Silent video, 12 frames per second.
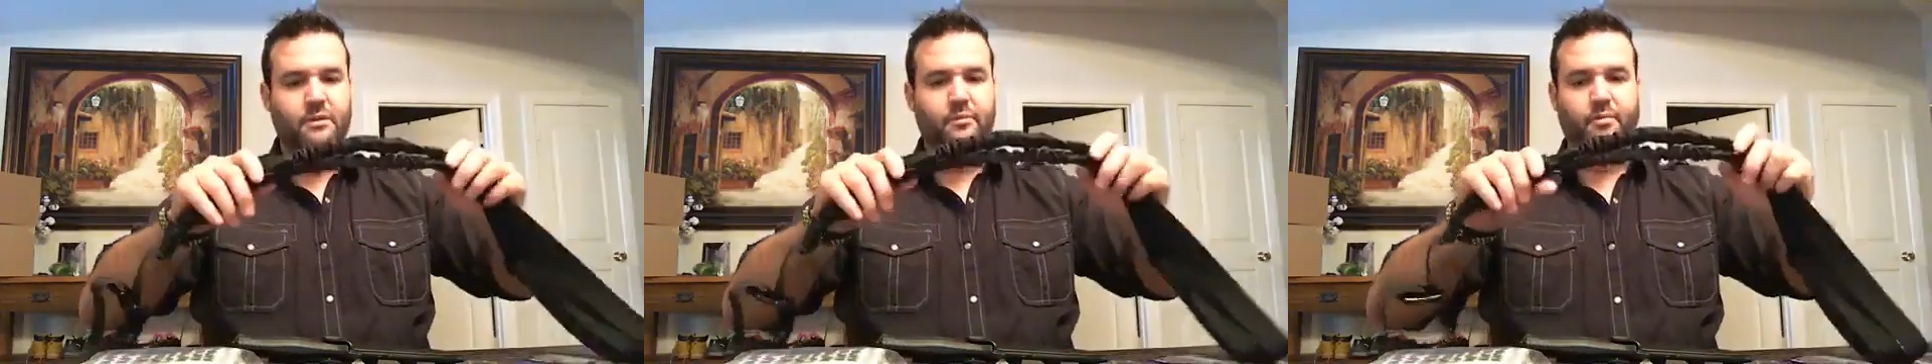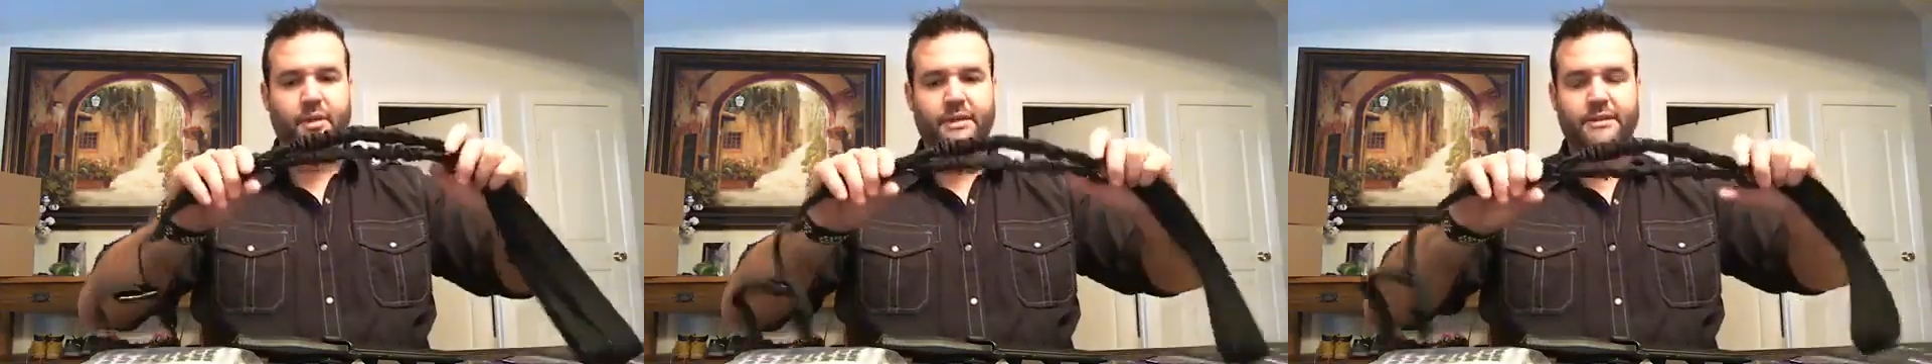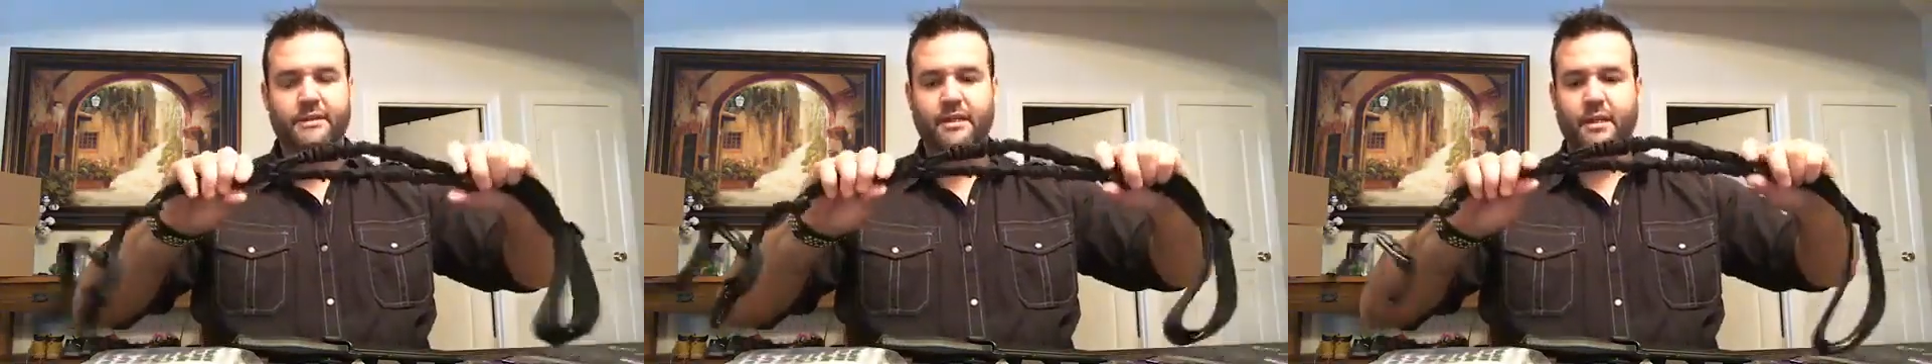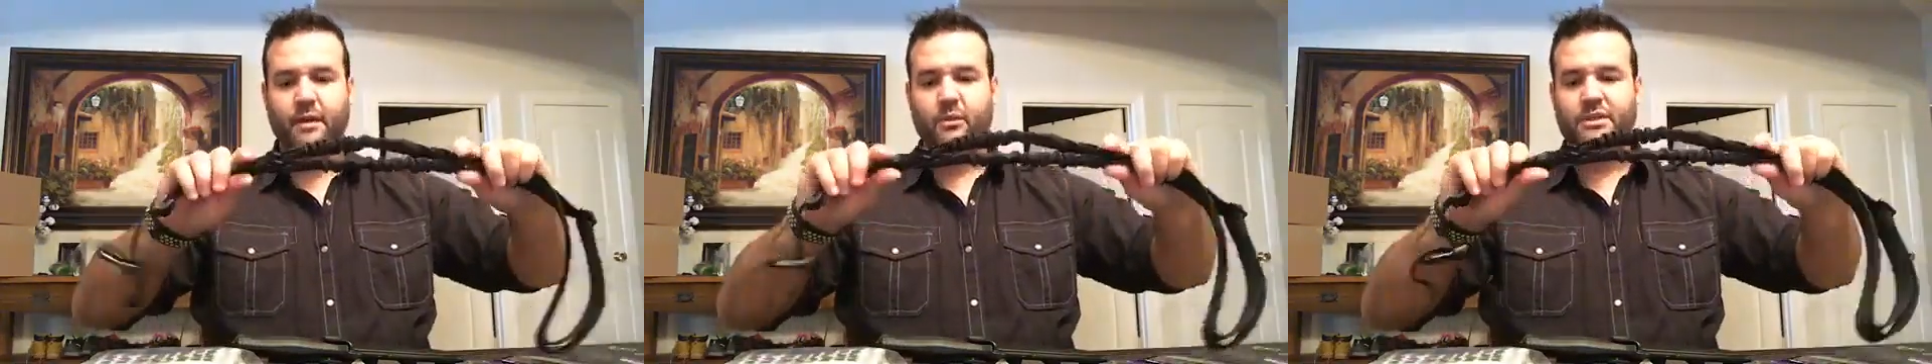but
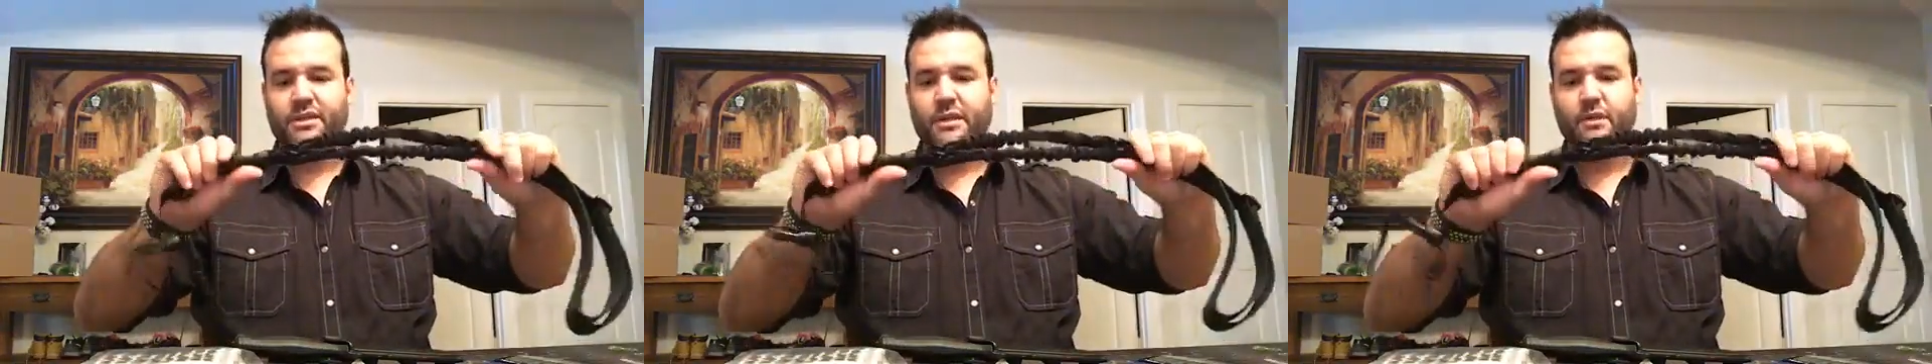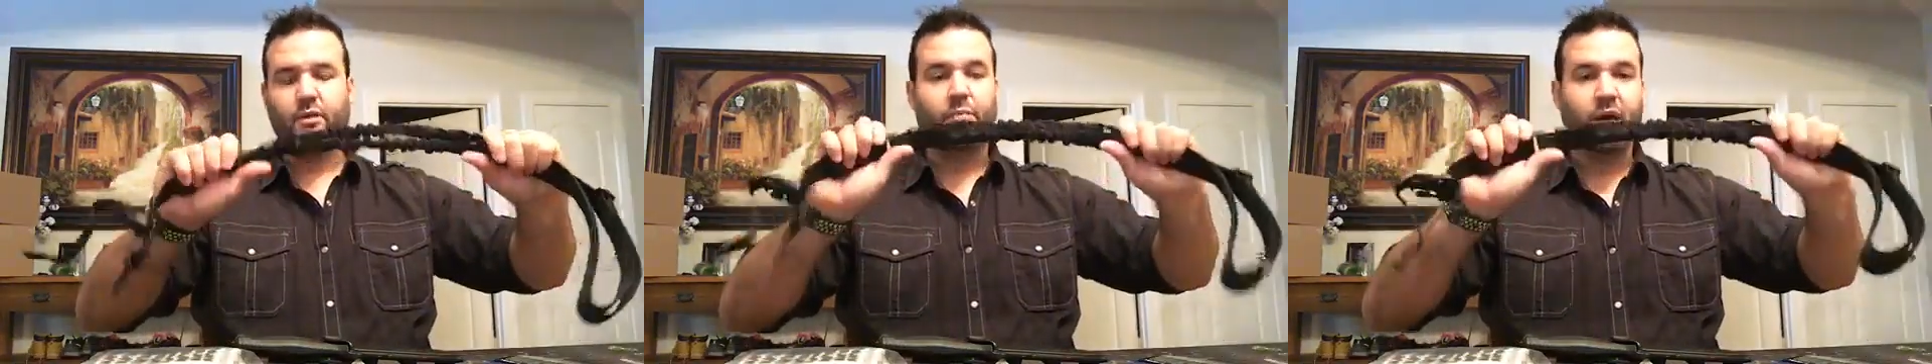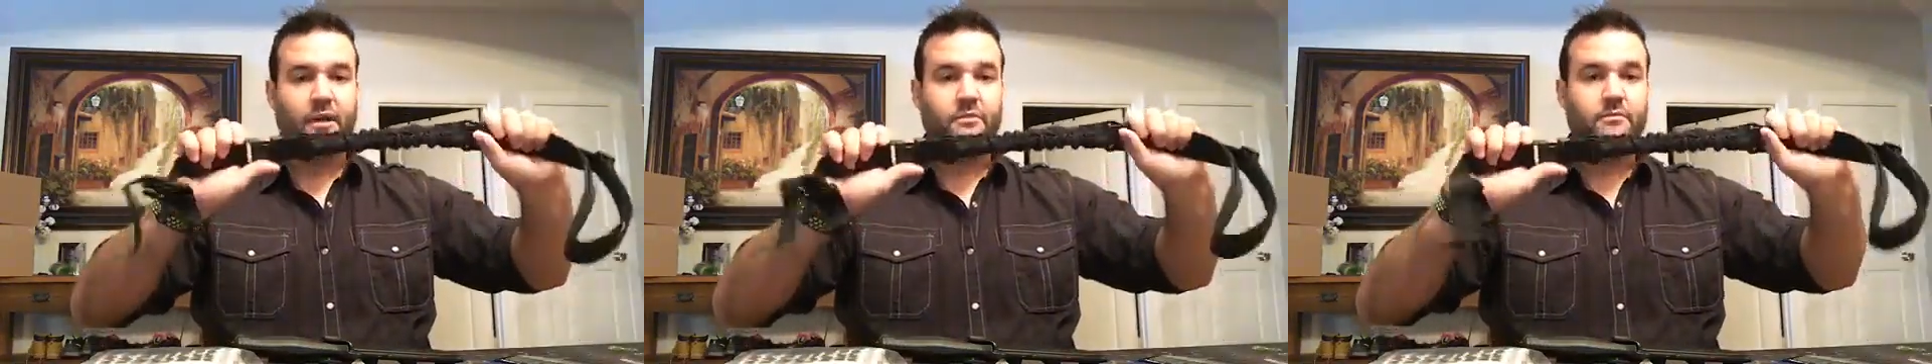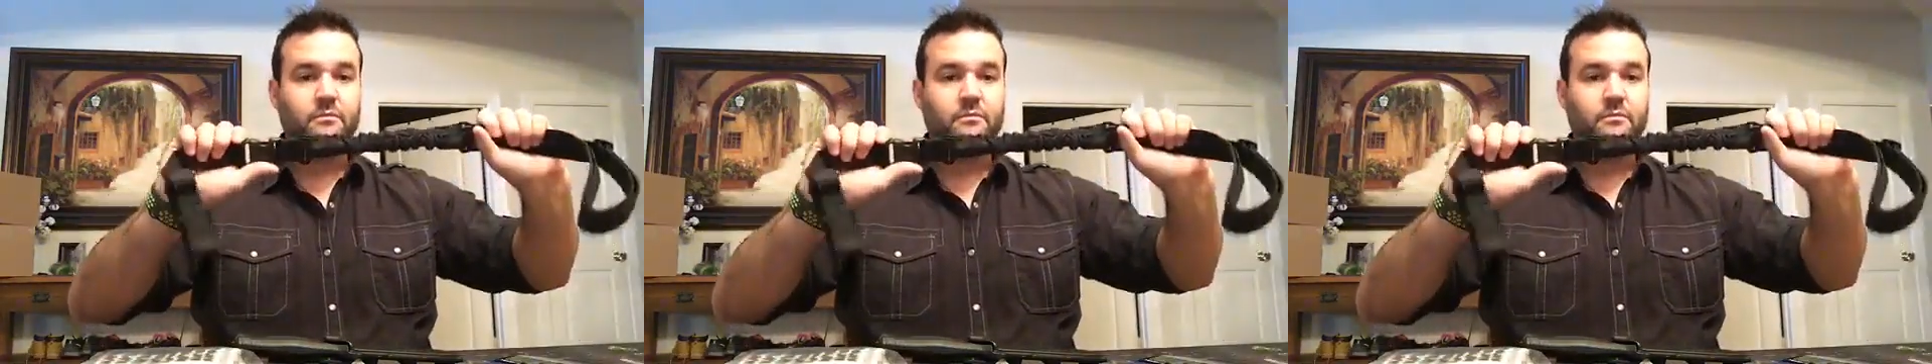I wish I'd known about them